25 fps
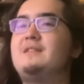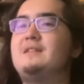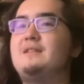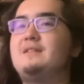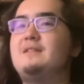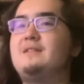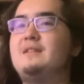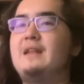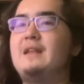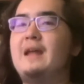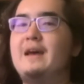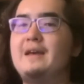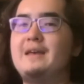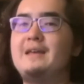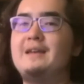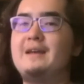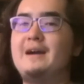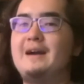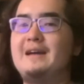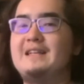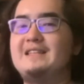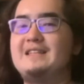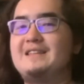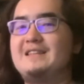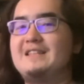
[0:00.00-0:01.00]
In
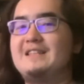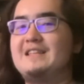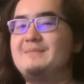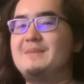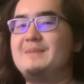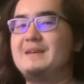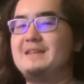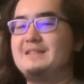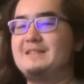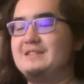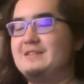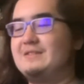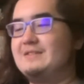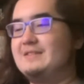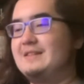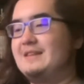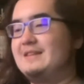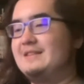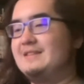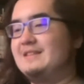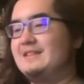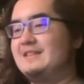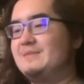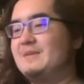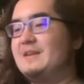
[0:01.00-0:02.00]
hindsight, that makes no
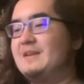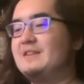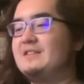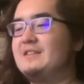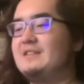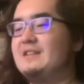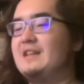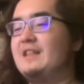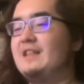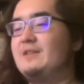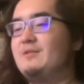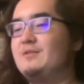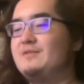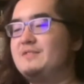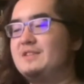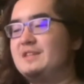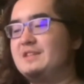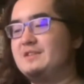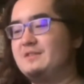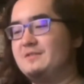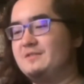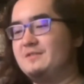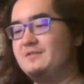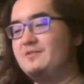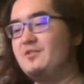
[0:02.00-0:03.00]
sense, especially now that we've seen
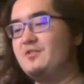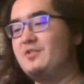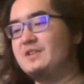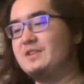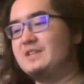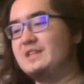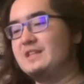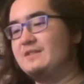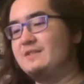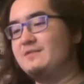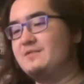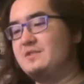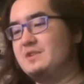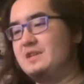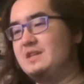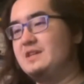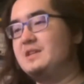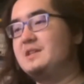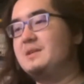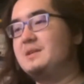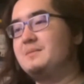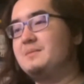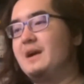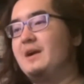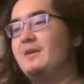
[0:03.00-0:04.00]
the full extent of her
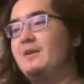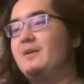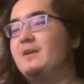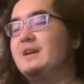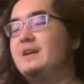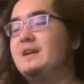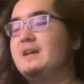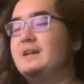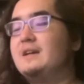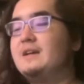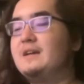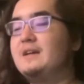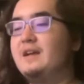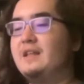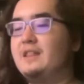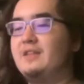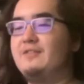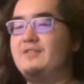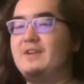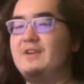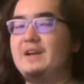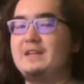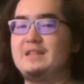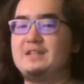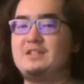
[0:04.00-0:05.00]
healing power. The
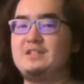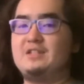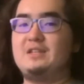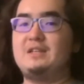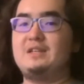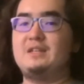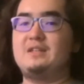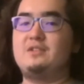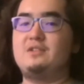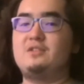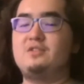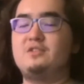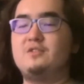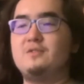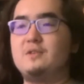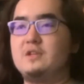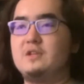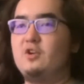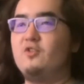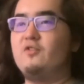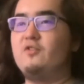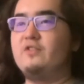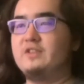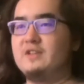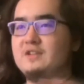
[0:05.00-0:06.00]
fact that she can do it
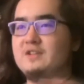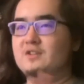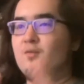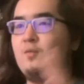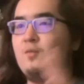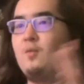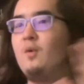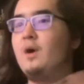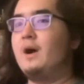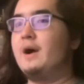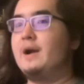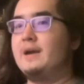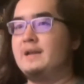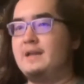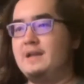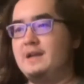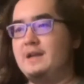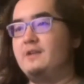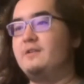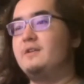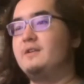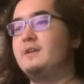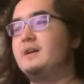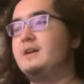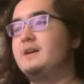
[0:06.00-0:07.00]
over such a wide
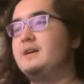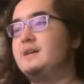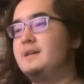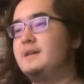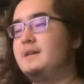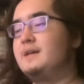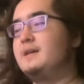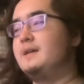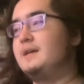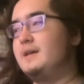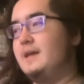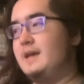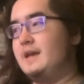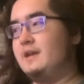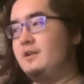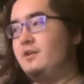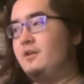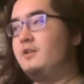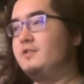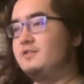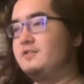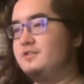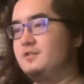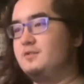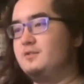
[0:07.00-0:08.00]
area, and
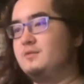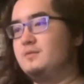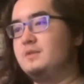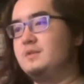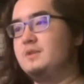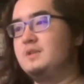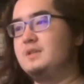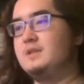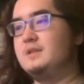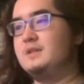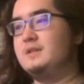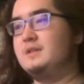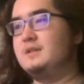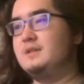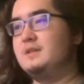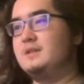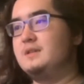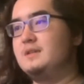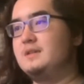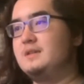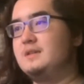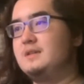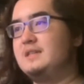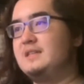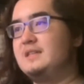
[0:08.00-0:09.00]
also,
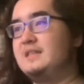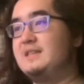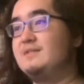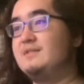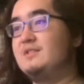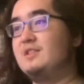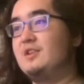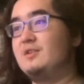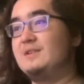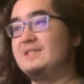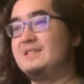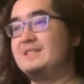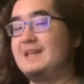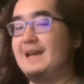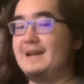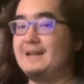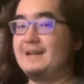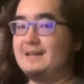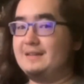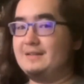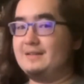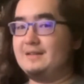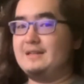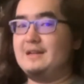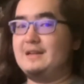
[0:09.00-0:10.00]
even though it's
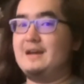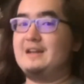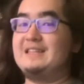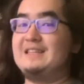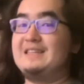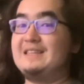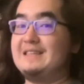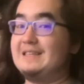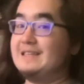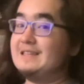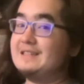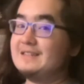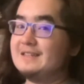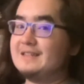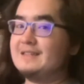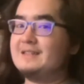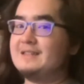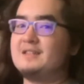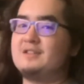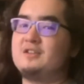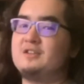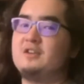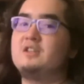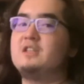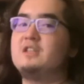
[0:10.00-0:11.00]
technically not healing
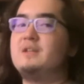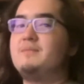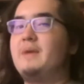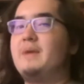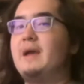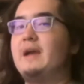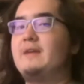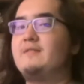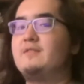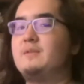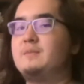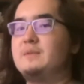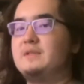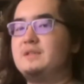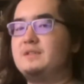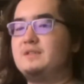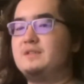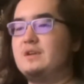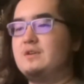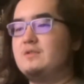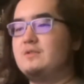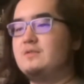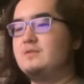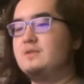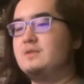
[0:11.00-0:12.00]
to turn them back from
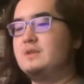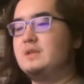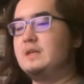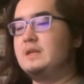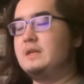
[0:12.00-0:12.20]
stone,